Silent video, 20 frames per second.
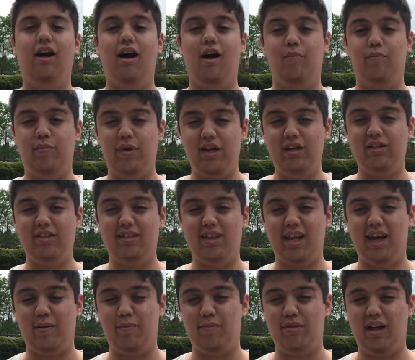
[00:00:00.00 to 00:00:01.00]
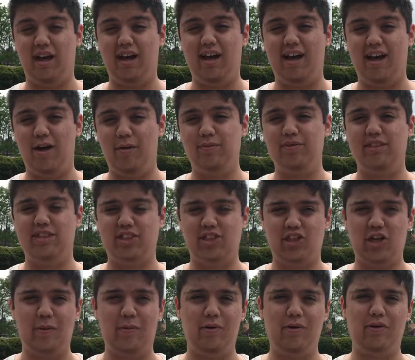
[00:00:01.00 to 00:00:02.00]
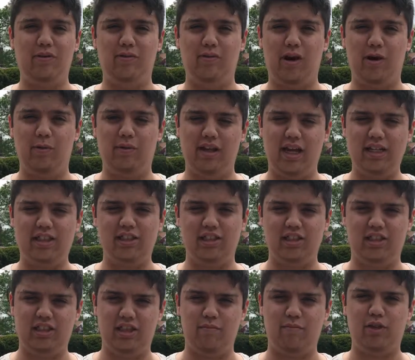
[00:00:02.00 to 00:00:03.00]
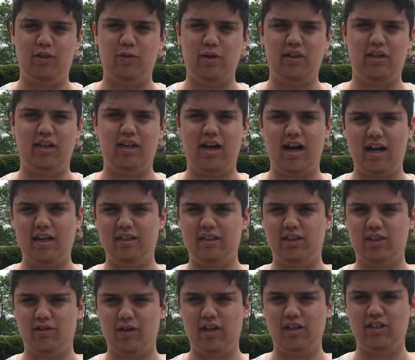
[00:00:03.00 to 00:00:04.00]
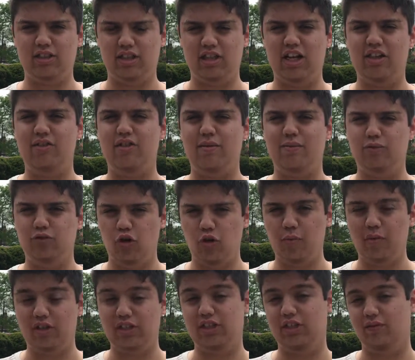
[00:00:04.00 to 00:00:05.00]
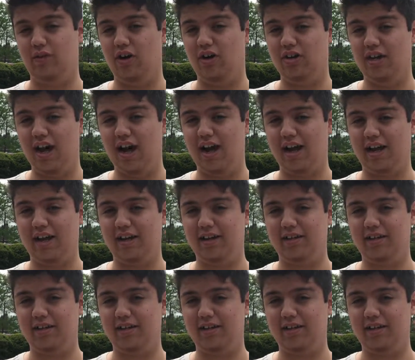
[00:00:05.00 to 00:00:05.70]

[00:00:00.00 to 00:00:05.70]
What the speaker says: A Beer's law plot helps us determine a relationship between the concentration and the absorbance of our dye.